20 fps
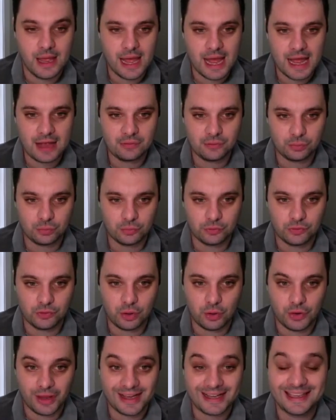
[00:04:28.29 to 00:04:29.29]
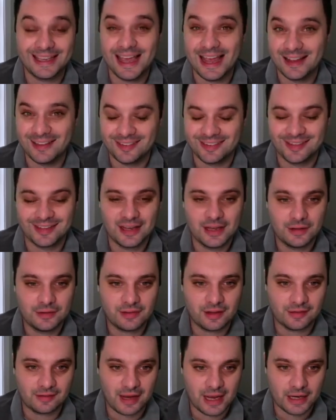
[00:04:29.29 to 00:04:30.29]
as a result against
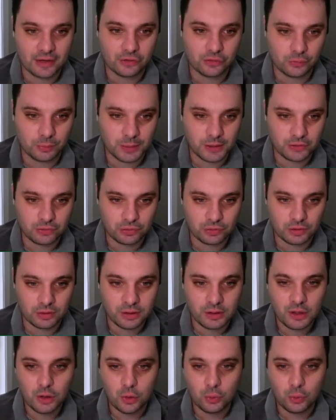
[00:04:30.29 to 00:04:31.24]
the Tigers pitcher.